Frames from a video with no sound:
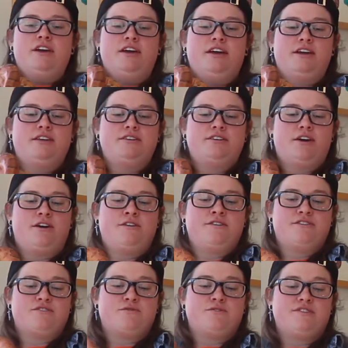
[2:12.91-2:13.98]
and
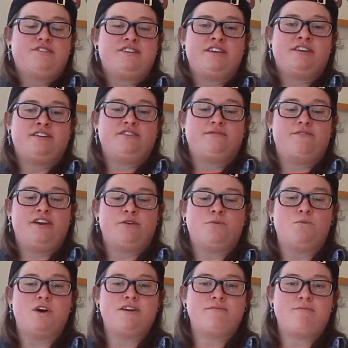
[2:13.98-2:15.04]
this corn snake gets
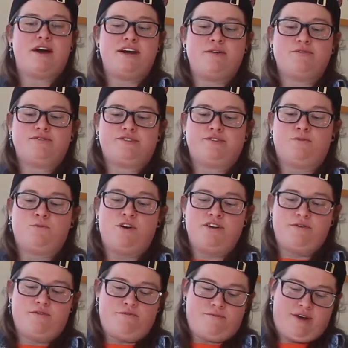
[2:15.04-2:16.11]
fed one mouse
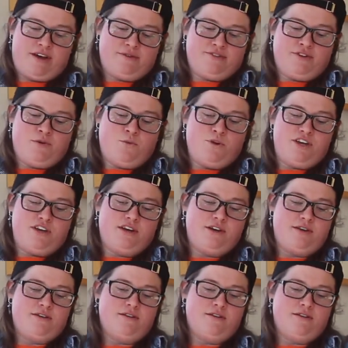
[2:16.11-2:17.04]
a week.